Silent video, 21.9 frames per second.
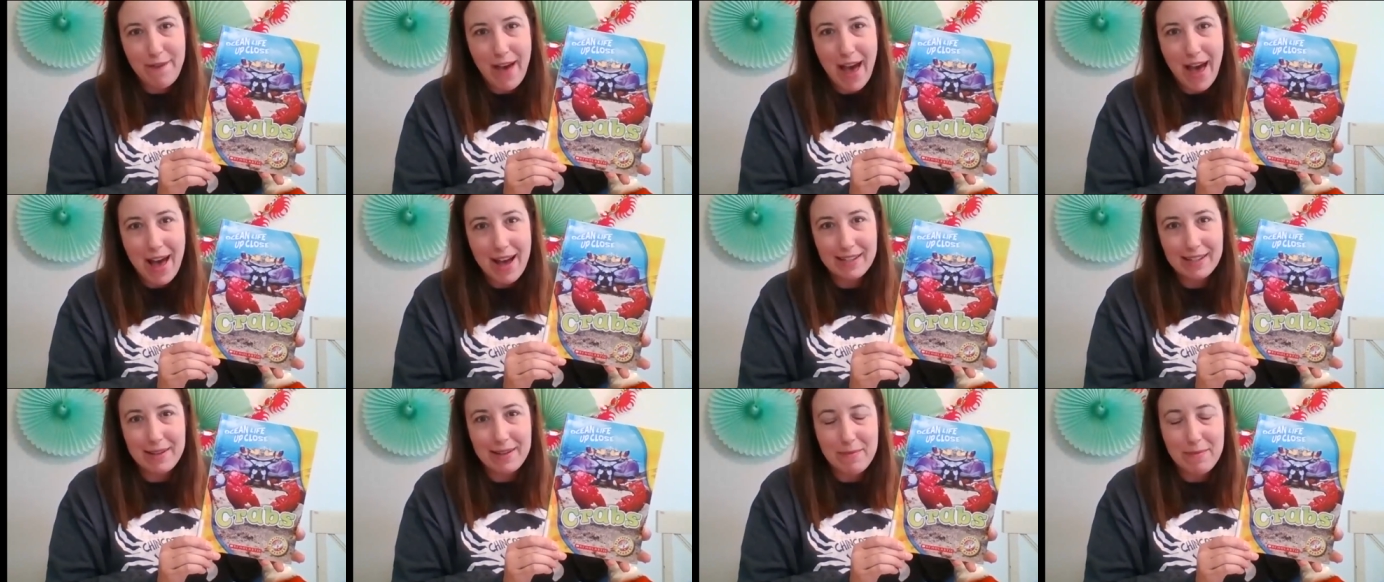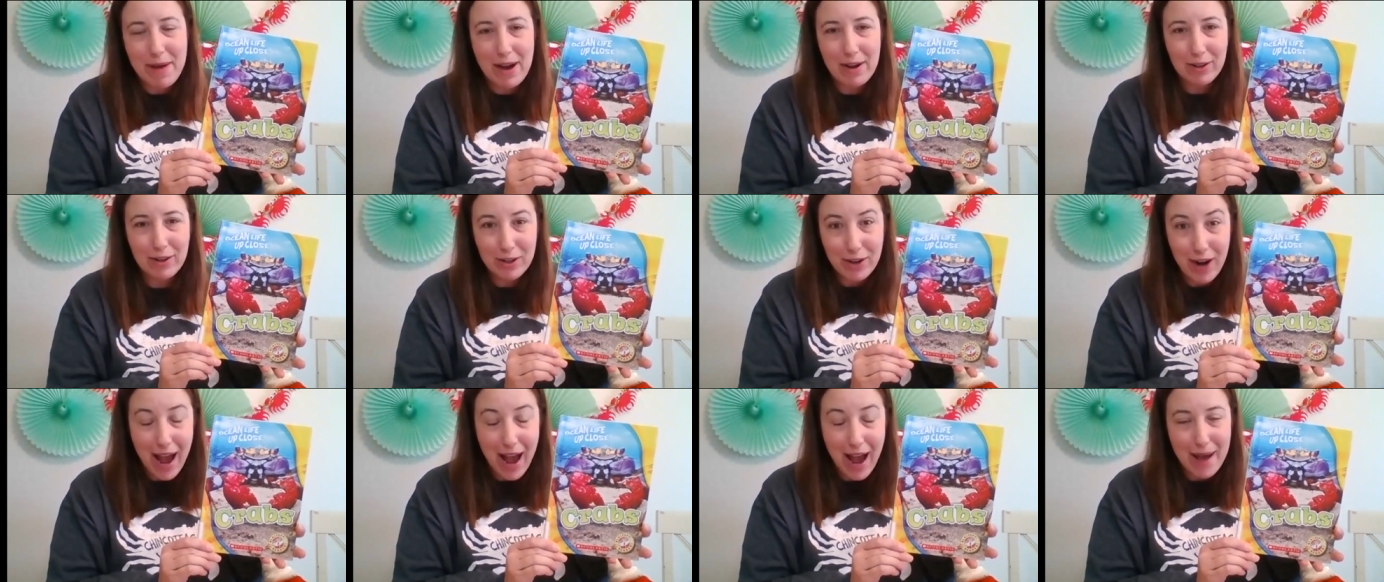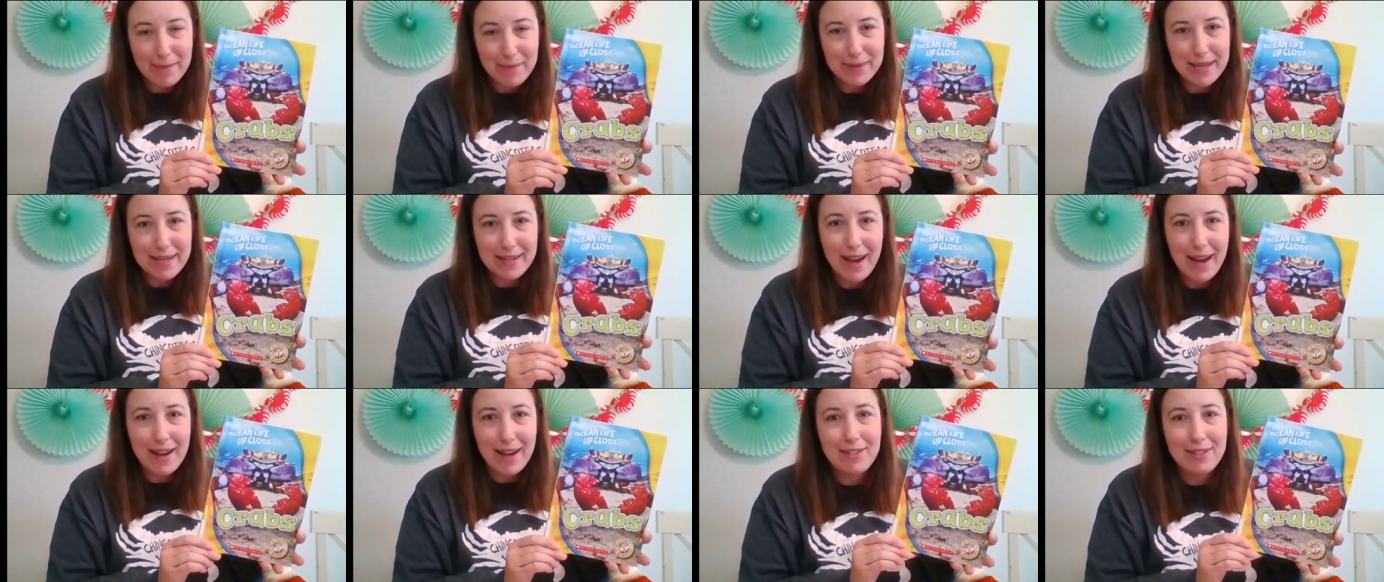facts about crabs
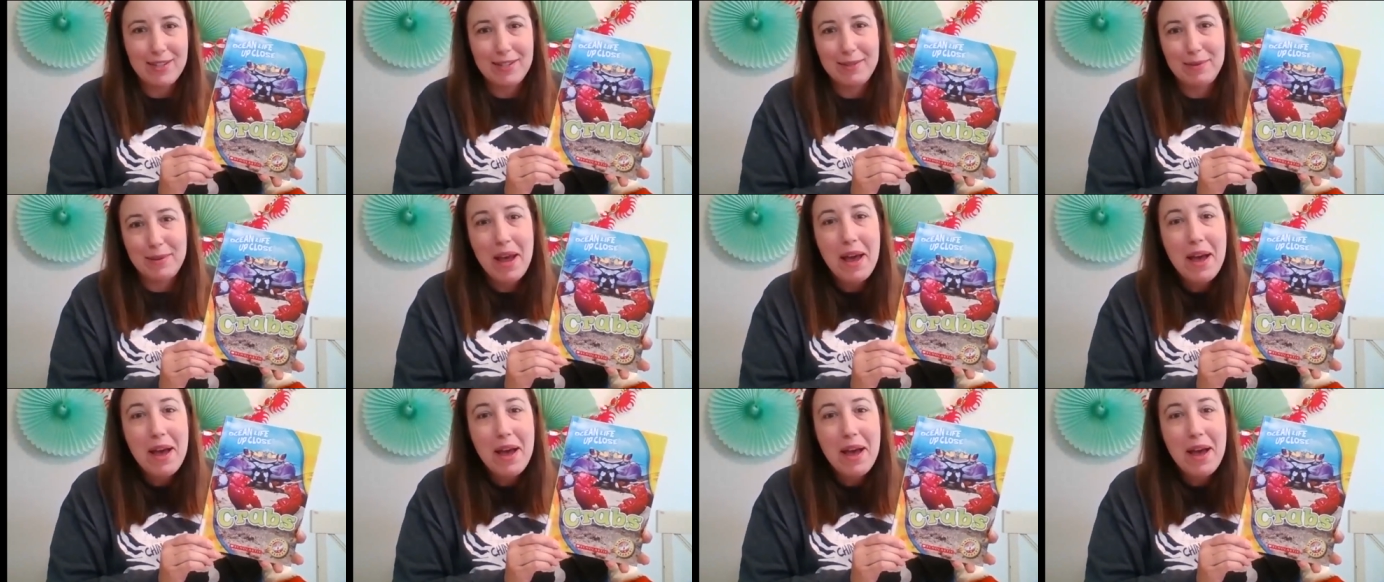and not just